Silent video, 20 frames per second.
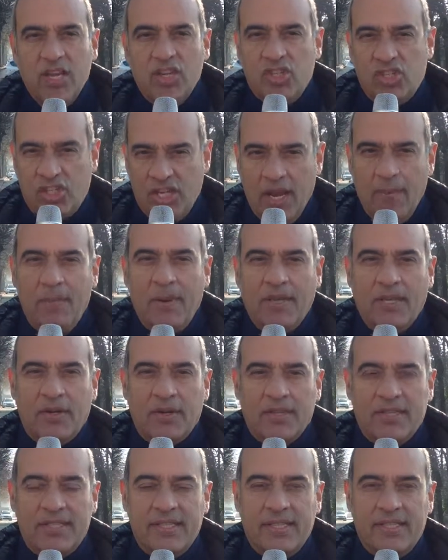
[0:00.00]
shaping
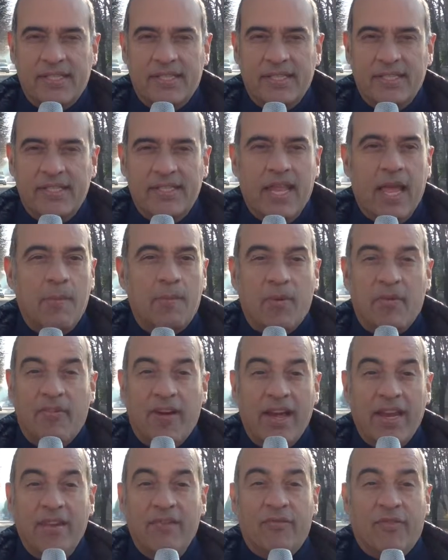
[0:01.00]
their existence and
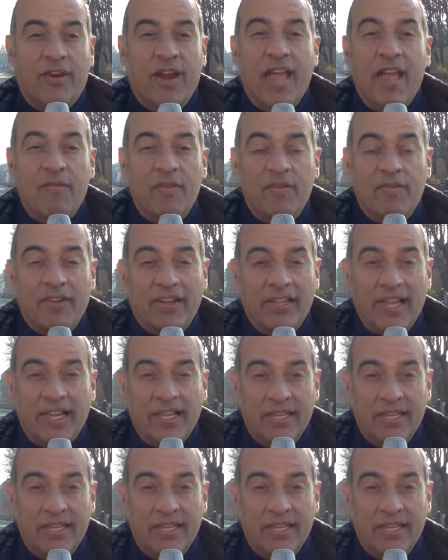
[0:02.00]
providing for everything they